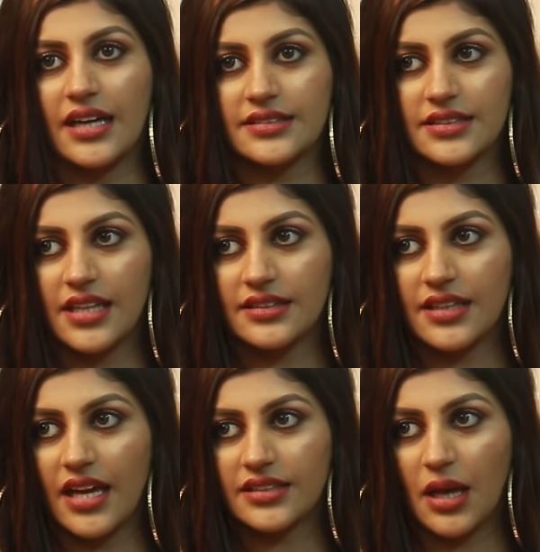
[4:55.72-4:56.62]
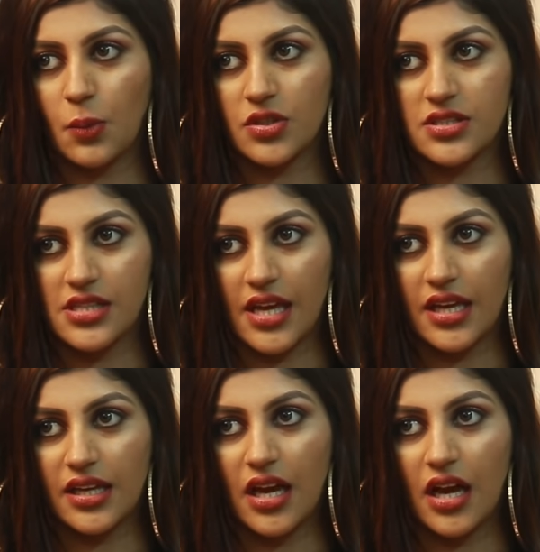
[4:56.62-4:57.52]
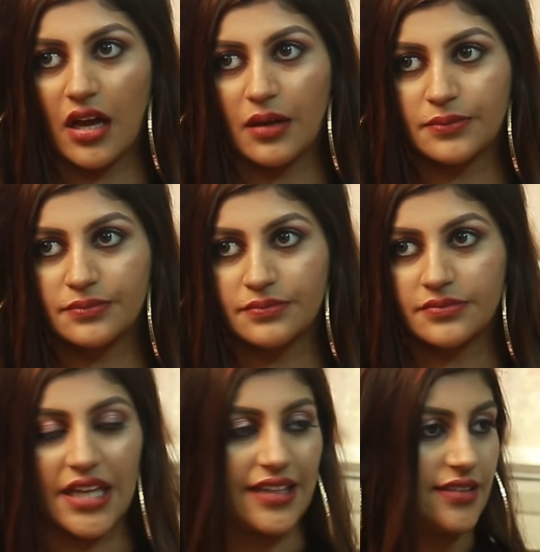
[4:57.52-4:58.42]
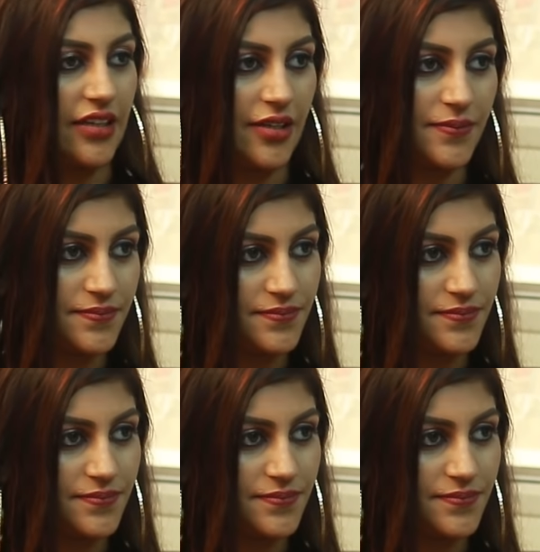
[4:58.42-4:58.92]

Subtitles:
other than that, I would say Nayanthara.